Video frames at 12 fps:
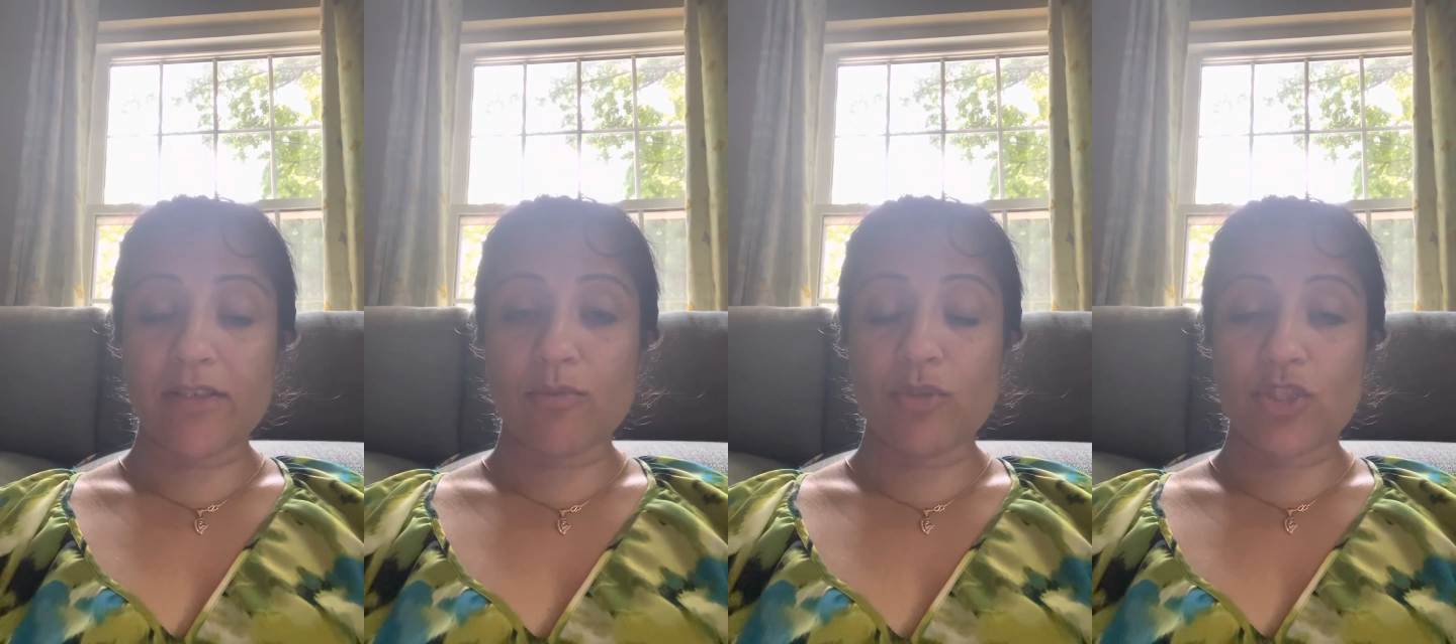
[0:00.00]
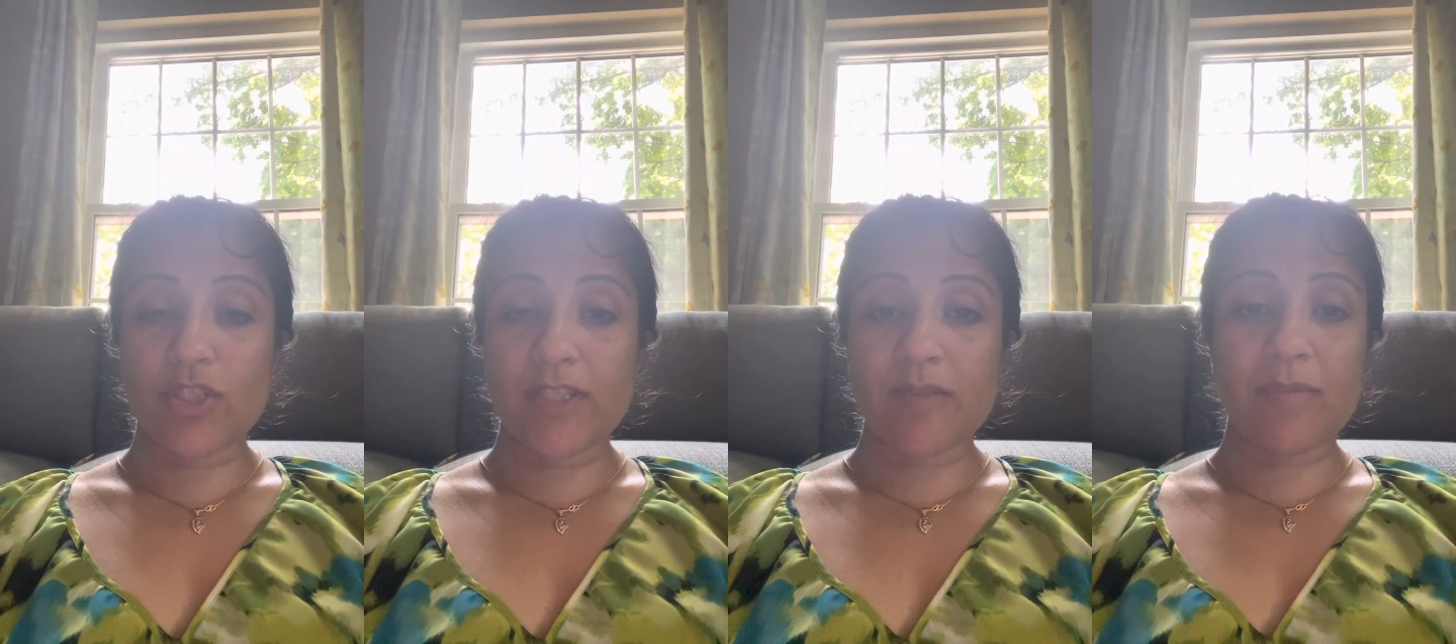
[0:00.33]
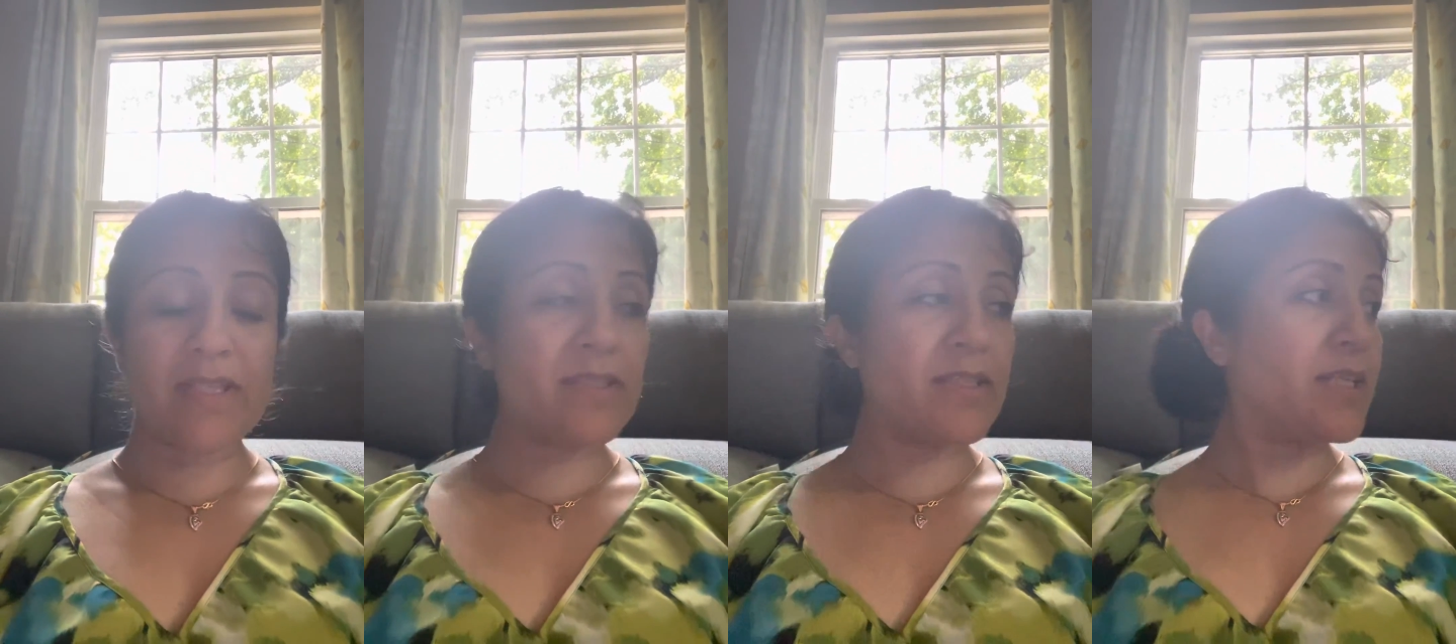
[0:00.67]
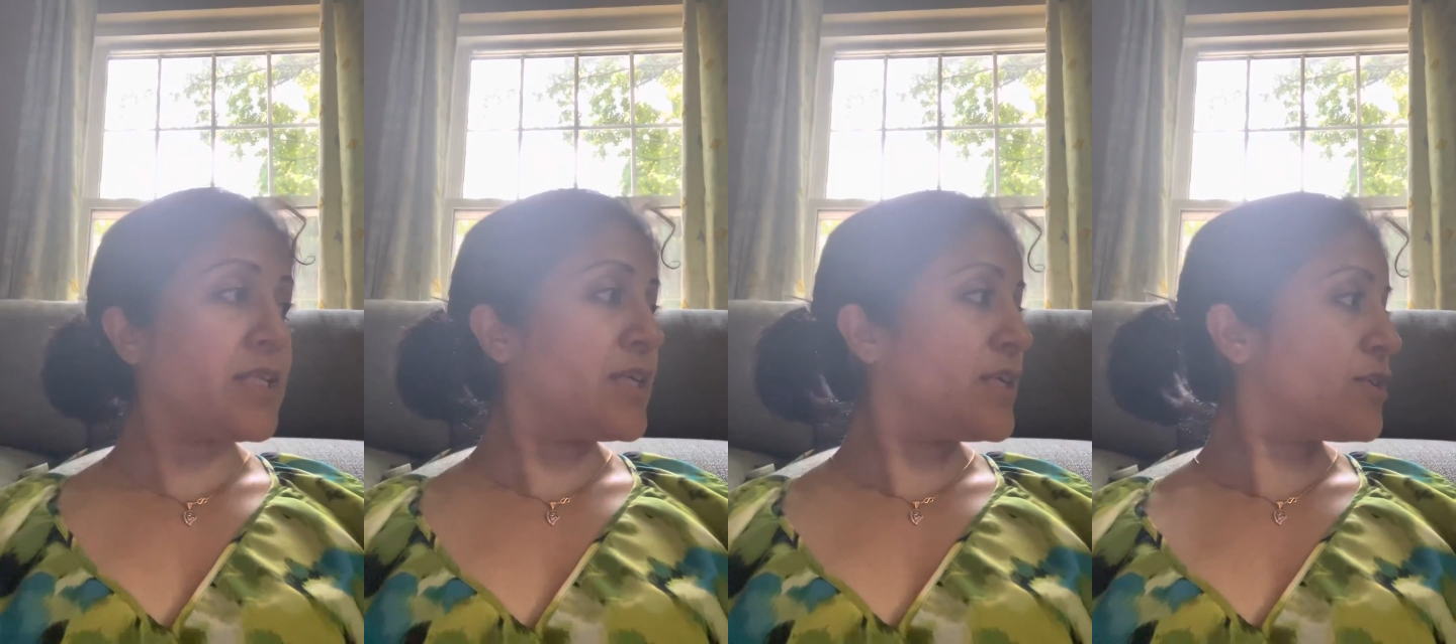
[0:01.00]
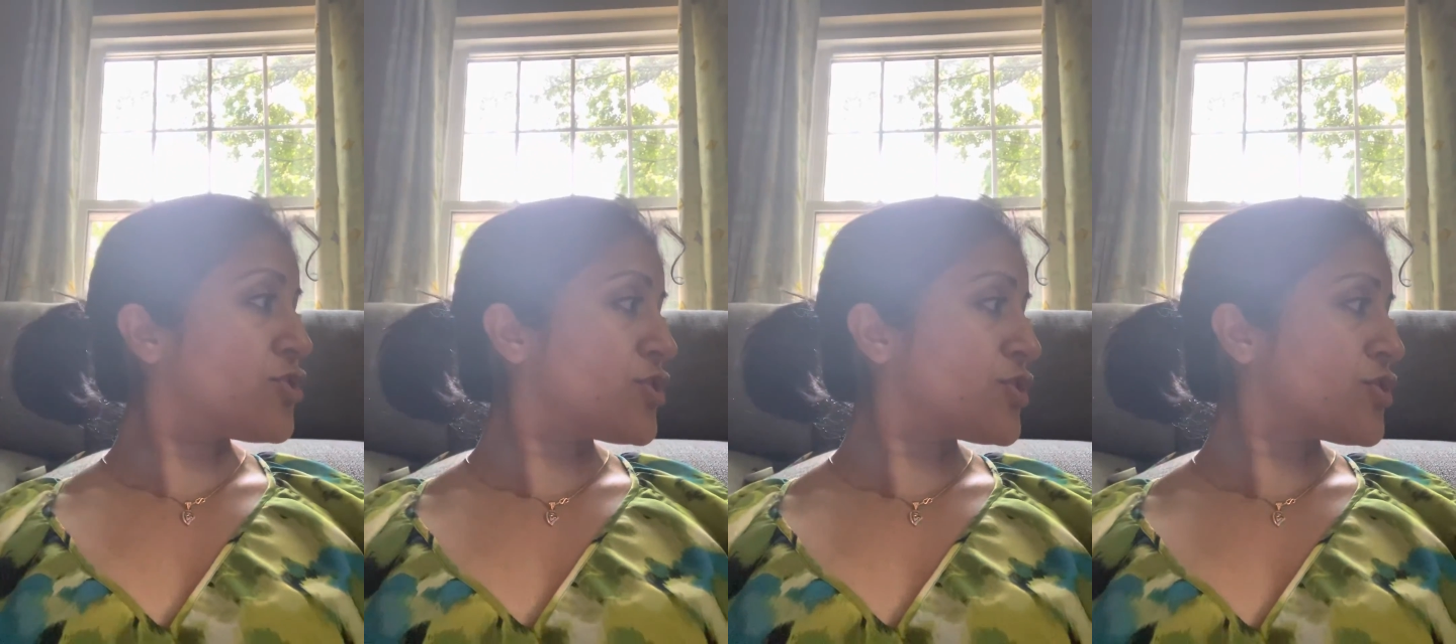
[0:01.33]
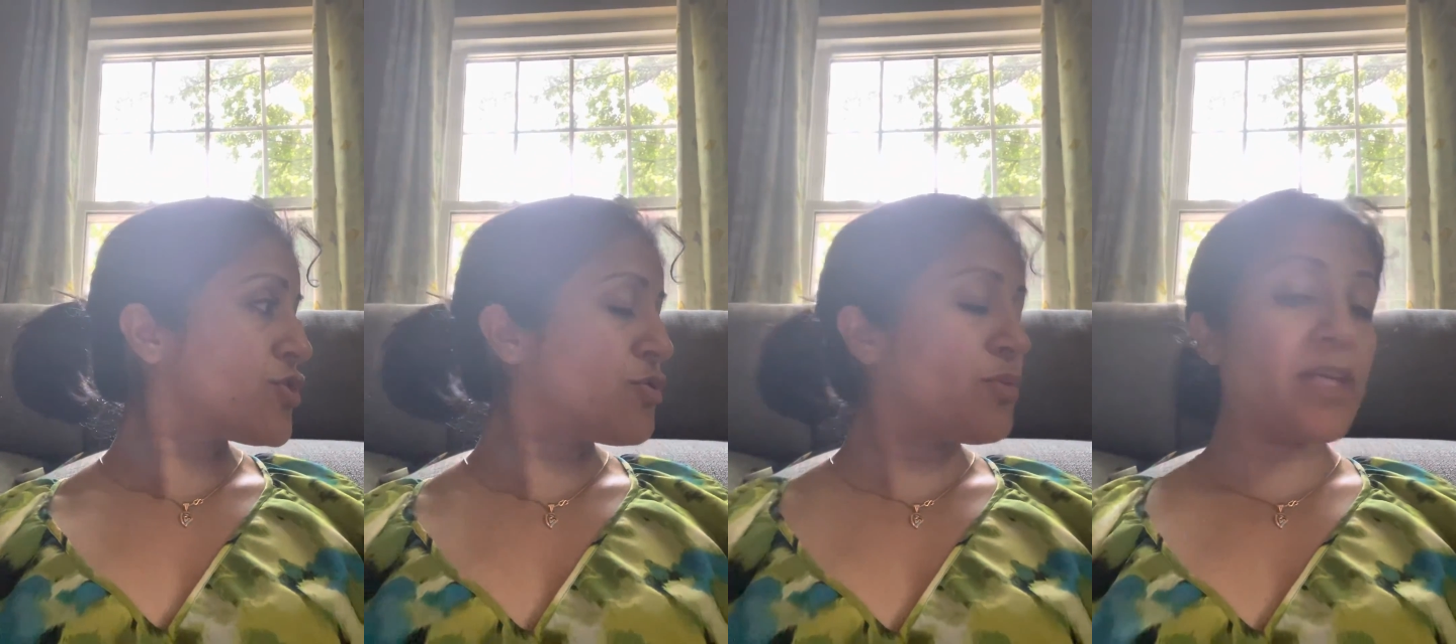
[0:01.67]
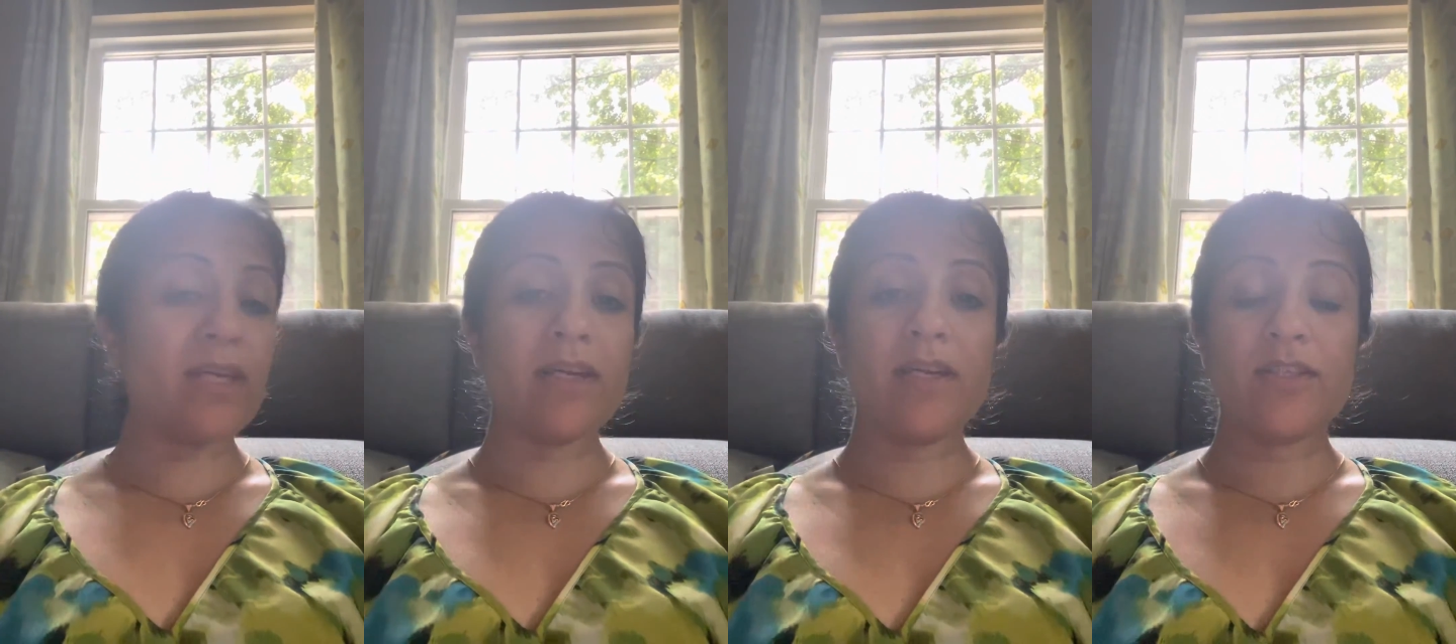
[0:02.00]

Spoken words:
which is basically just doing